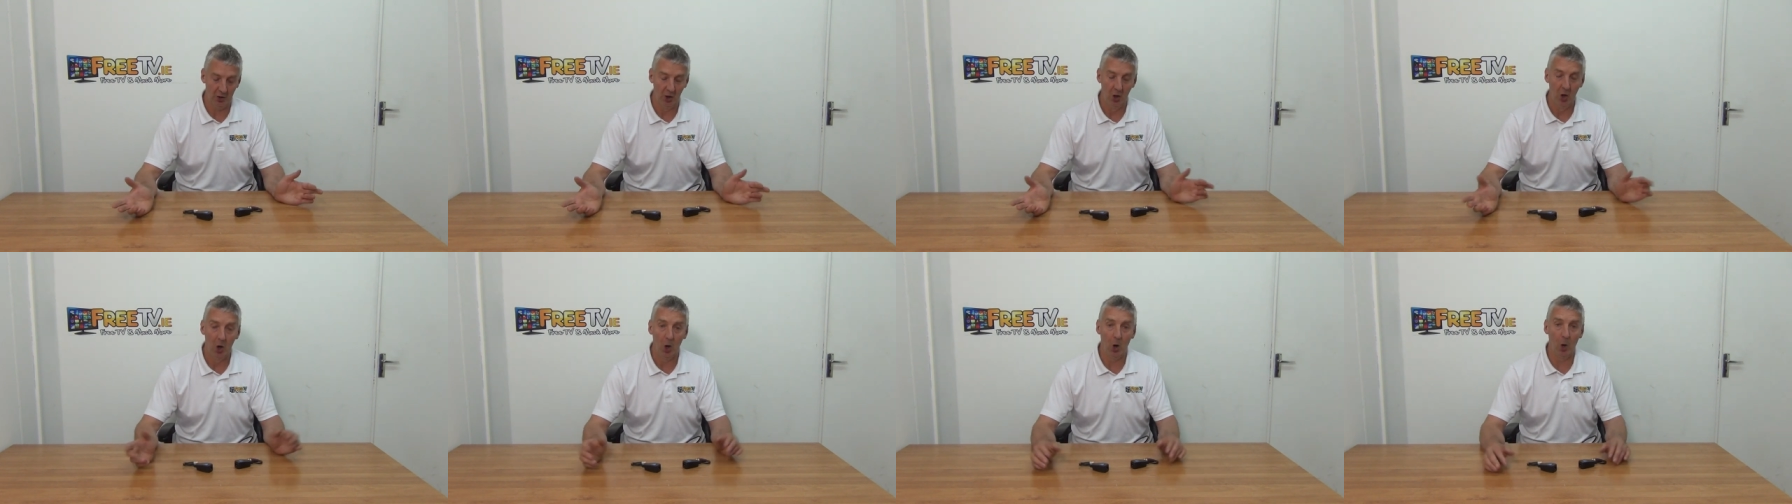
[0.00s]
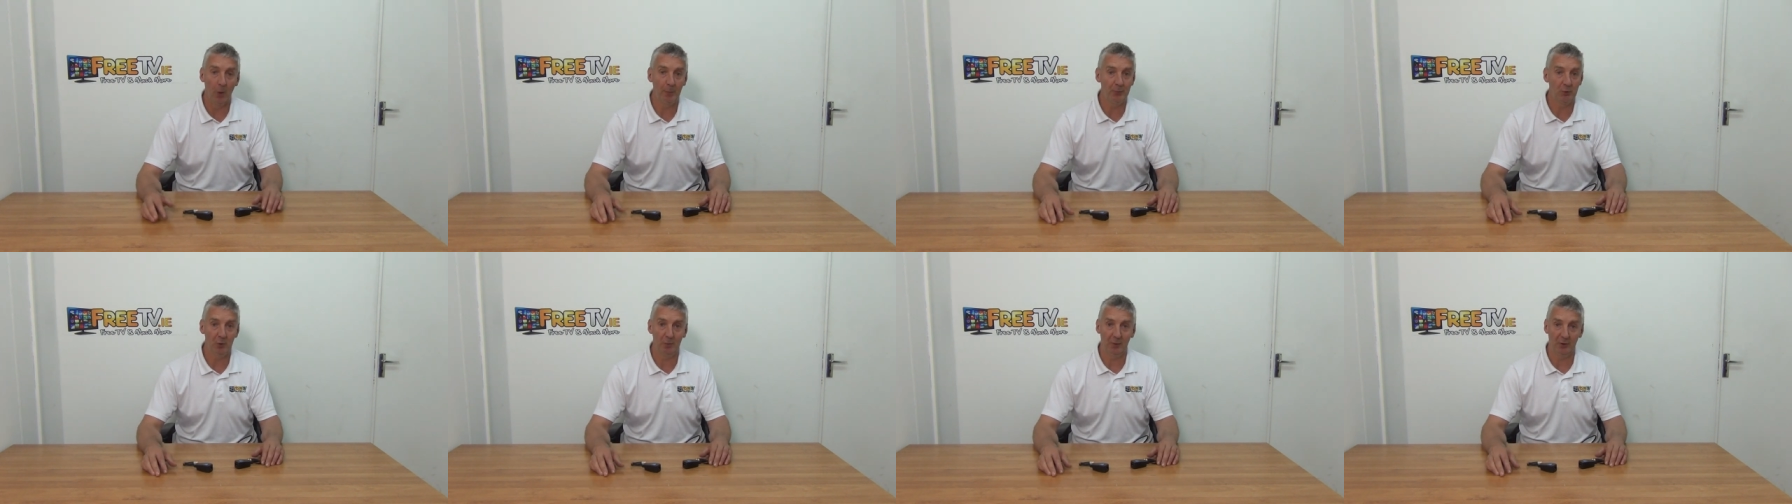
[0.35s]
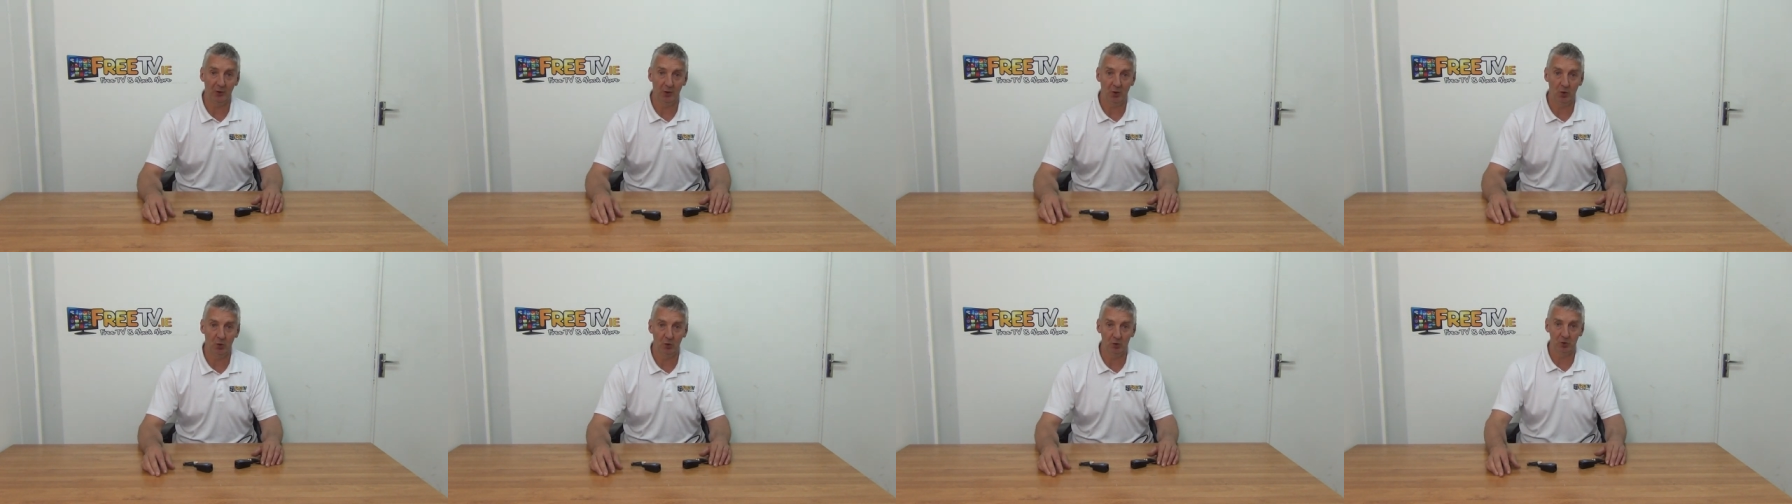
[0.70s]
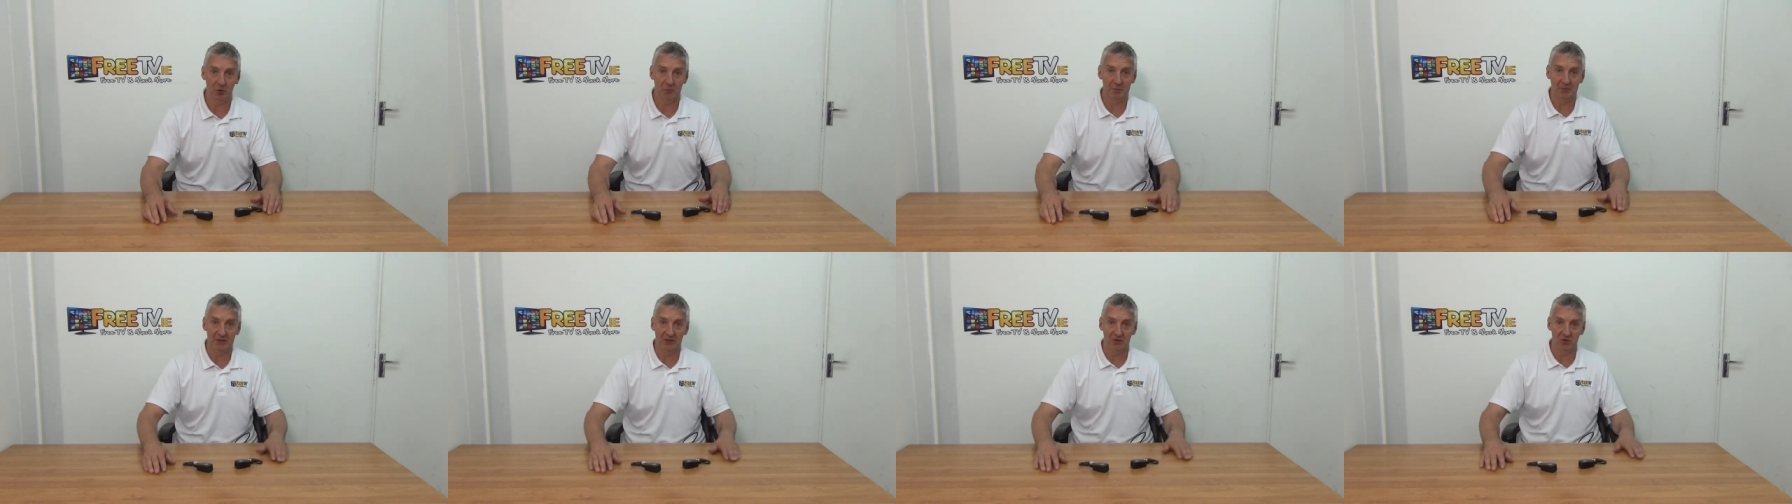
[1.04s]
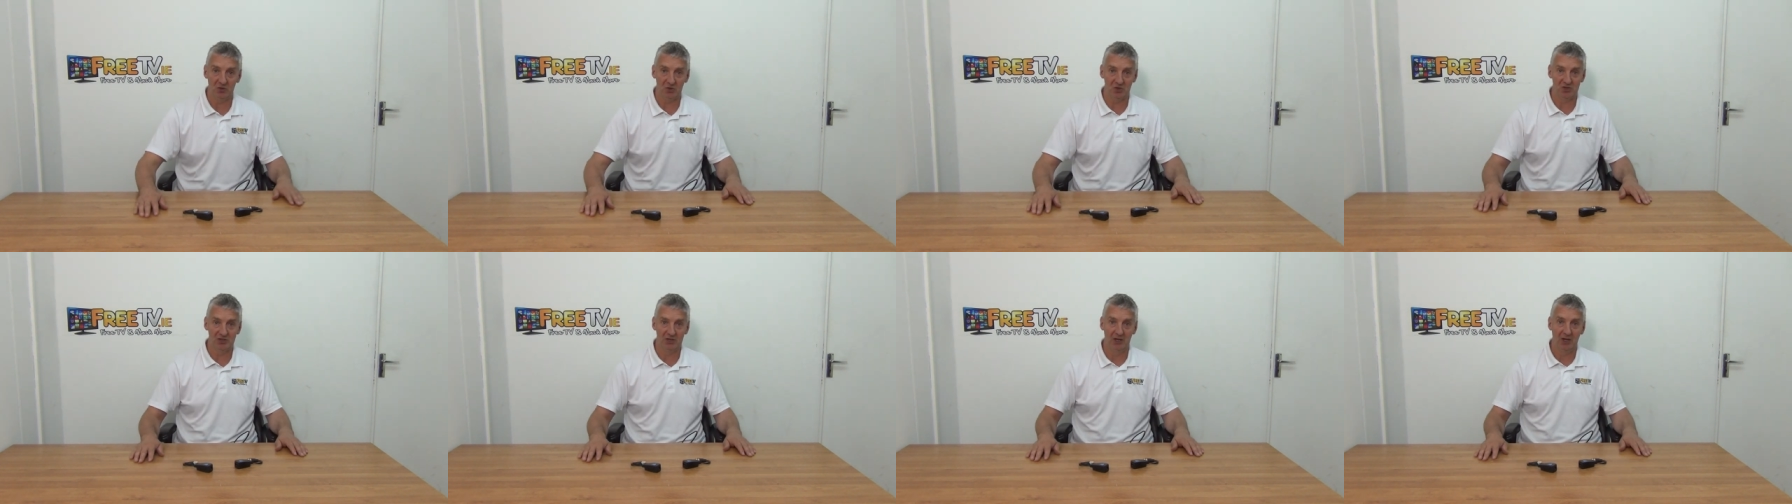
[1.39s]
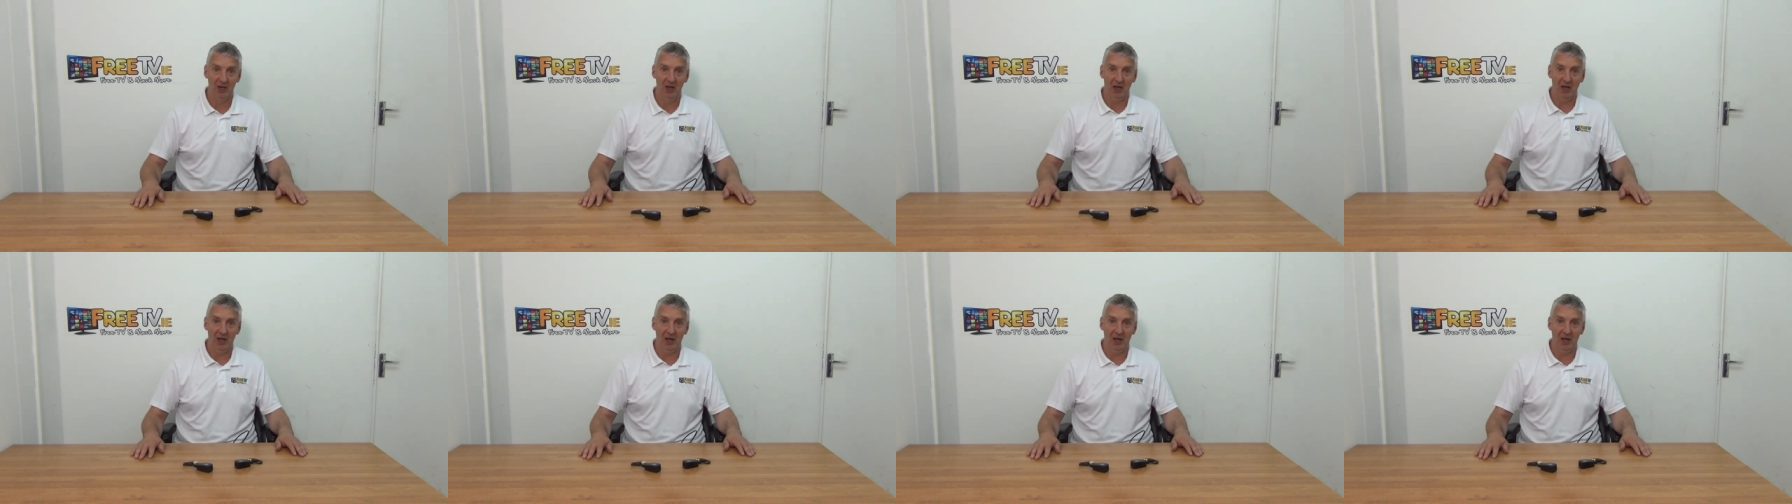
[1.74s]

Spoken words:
up to about 100 meters